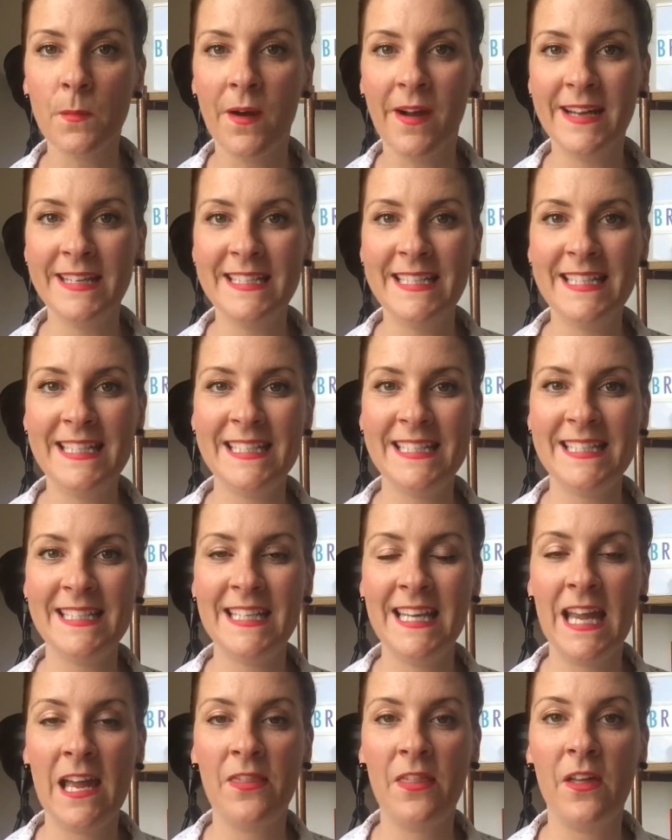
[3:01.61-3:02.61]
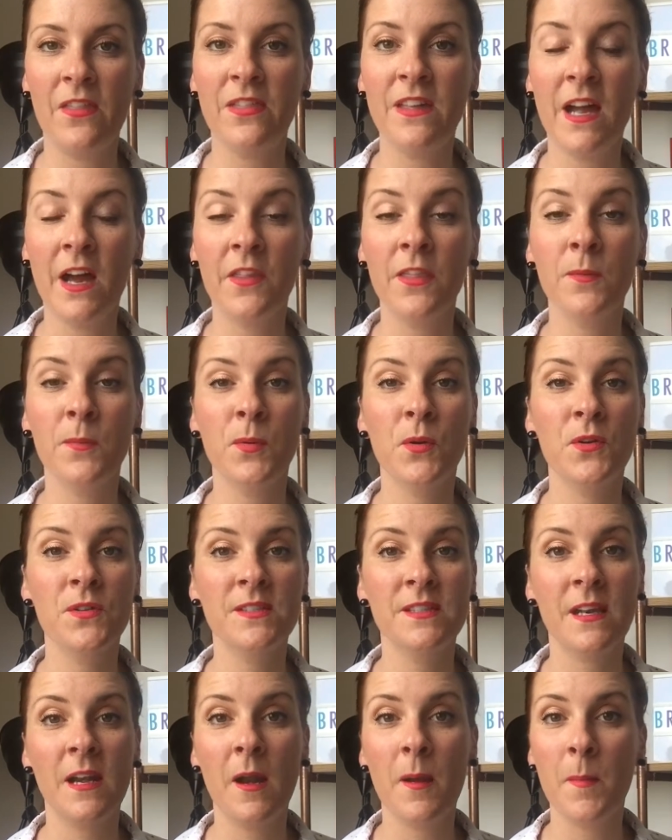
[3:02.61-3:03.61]
ideas together, the other
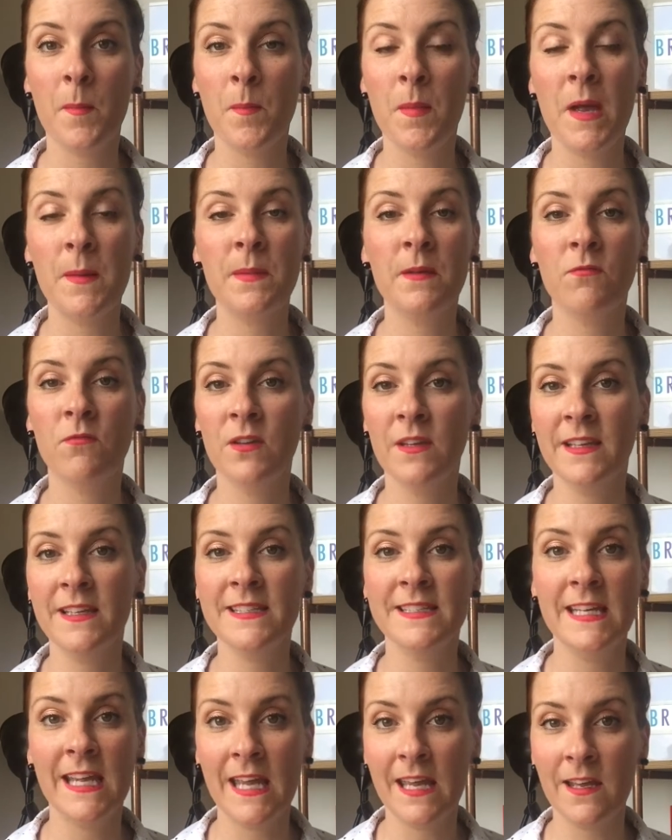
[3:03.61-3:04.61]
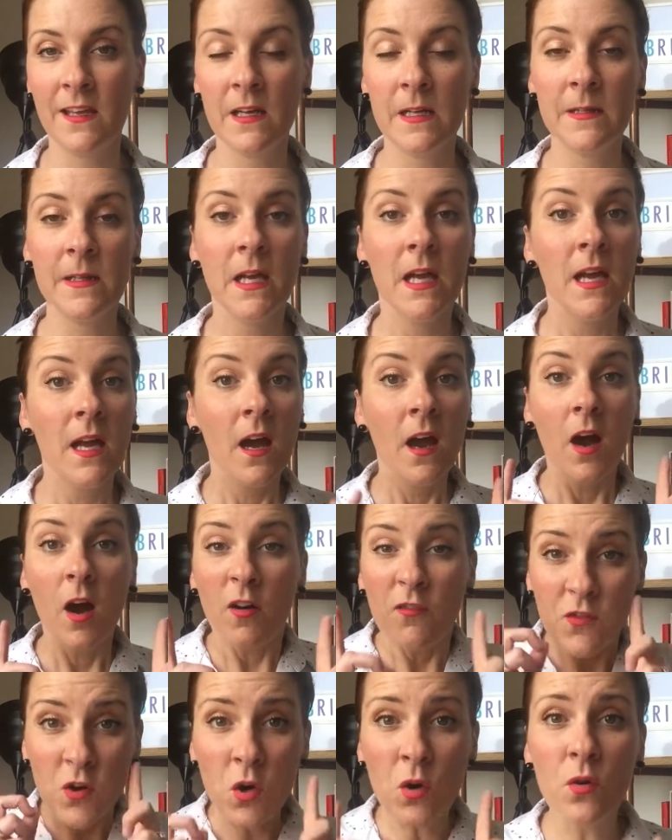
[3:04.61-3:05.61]
person may be really digging it.
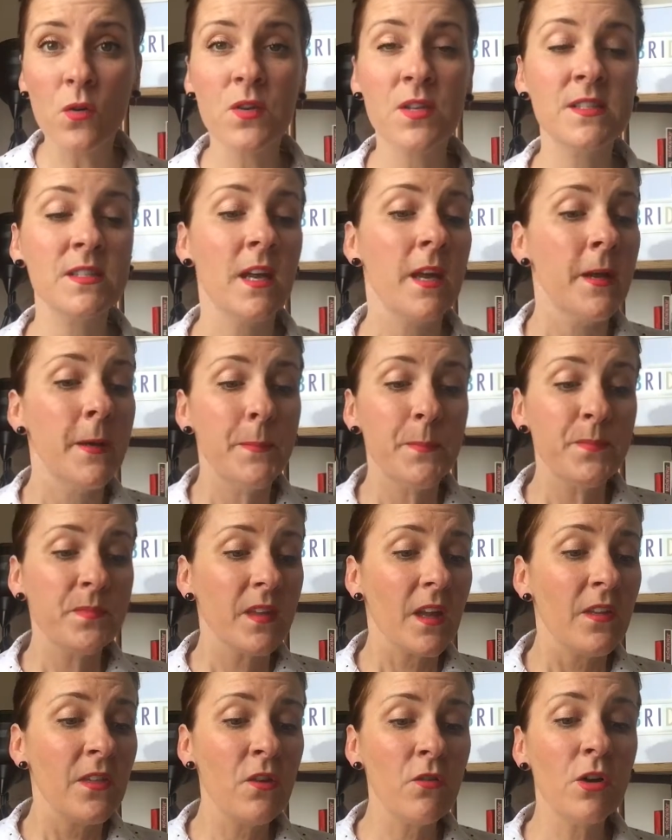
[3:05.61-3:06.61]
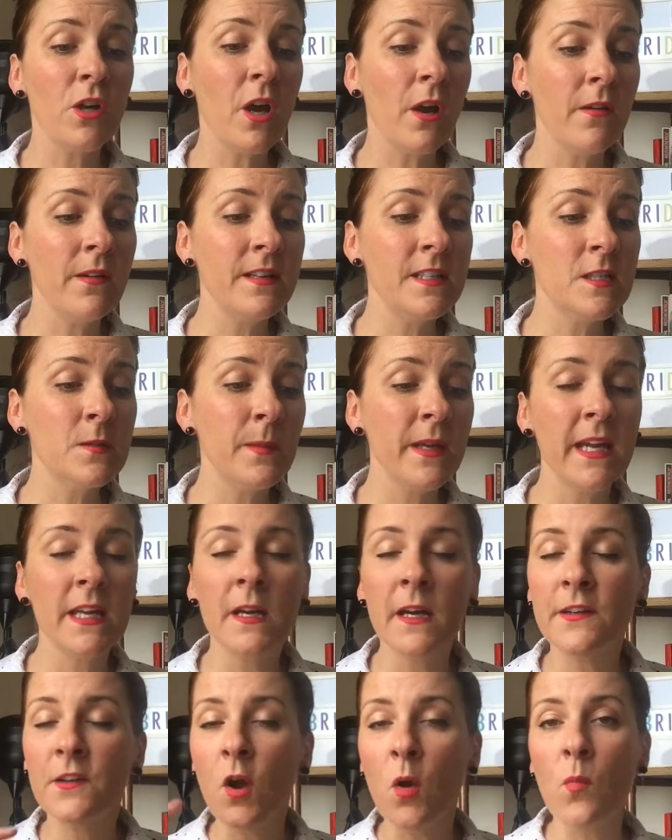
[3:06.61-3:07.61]
Of course, there are going to be, and
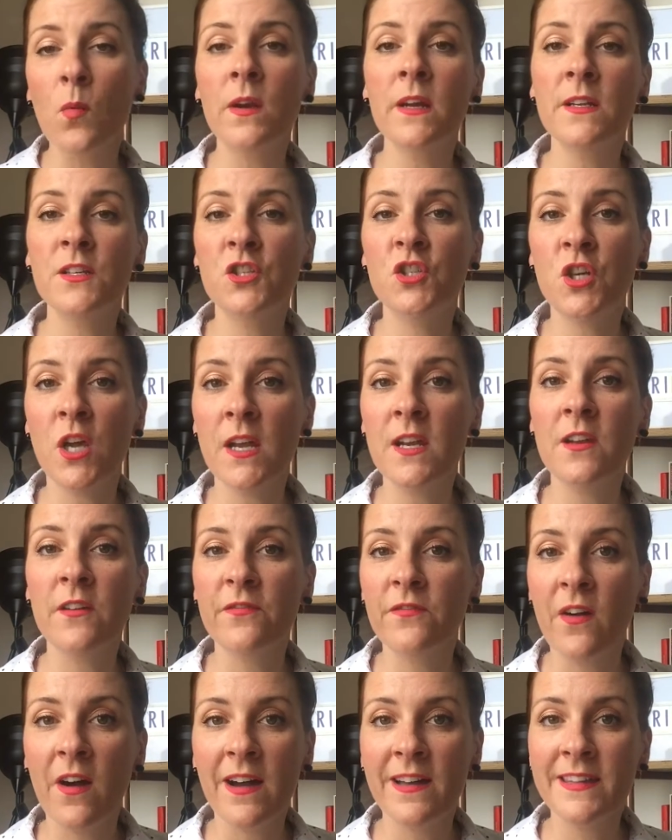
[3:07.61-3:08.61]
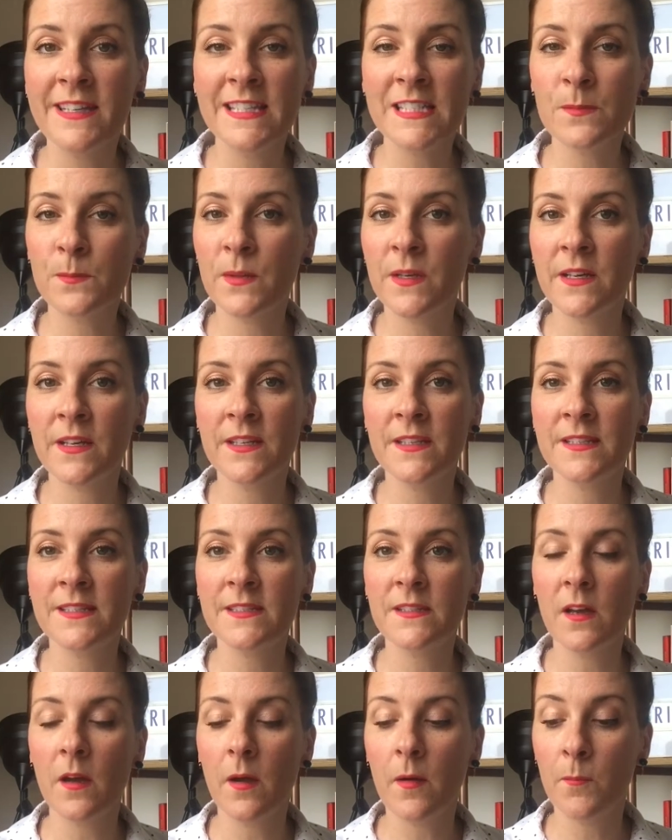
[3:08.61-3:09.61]
I don't want to genderfy this
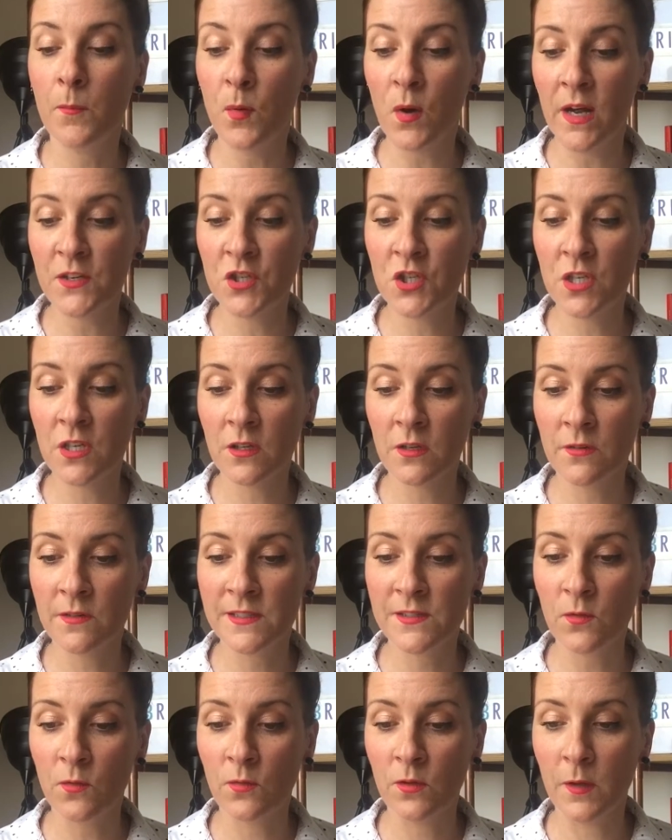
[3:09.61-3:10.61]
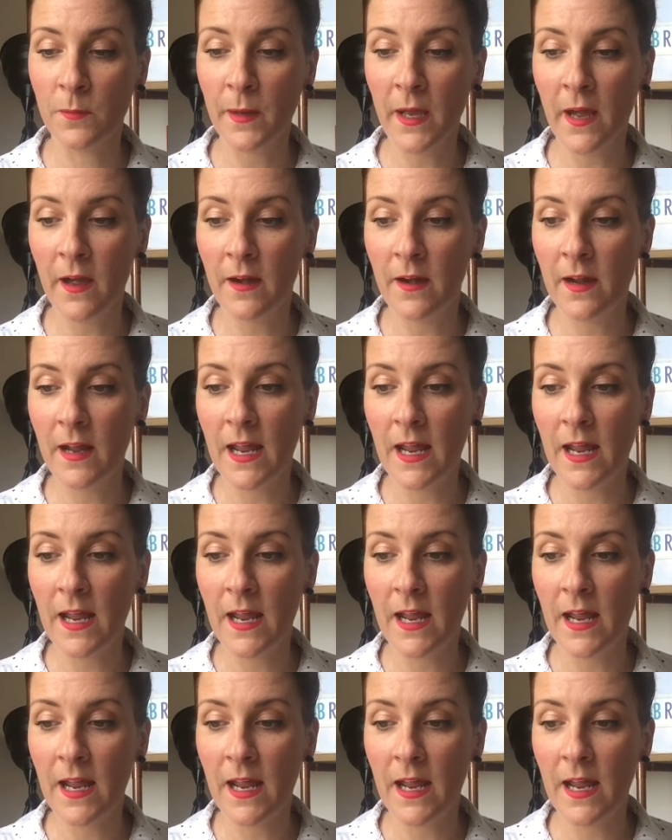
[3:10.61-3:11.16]
because Bridechilla is all about